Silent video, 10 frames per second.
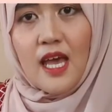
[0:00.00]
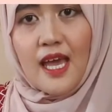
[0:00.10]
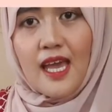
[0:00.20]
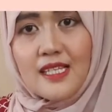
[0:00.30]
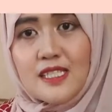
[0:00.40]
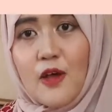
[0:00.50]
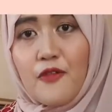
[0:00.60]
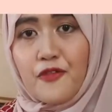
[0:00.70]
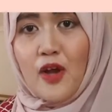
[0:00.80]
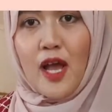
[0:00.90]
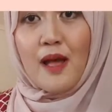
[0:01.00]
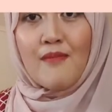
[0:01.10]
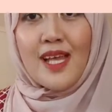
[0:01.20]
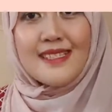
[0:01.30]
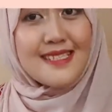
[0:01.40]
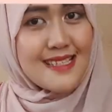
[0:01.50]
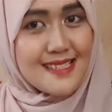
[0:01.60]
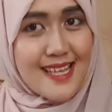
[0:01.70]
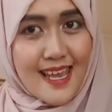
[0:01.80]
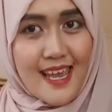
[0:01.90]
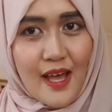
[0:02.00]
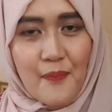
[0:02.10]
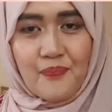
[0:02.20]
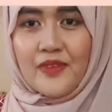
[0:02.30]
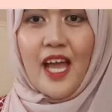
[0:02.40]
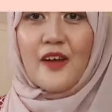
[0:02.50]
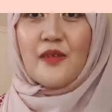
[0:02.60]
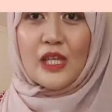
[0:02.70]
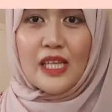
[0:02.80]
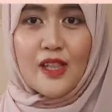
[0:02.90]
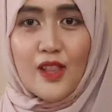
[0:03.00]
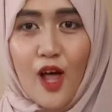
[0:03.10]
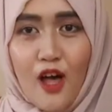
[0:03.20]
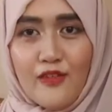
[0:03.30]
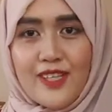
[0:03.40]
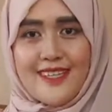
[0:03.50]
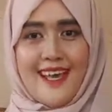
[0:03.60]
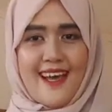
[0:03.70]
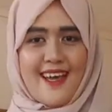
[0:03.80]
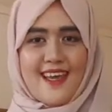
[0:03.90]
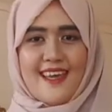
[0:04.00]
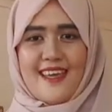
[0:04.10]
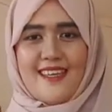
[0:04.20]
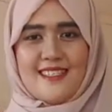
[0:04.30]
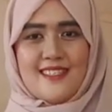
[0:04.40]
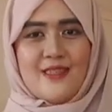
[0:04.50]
It's from Zanzea. I really love it, guys.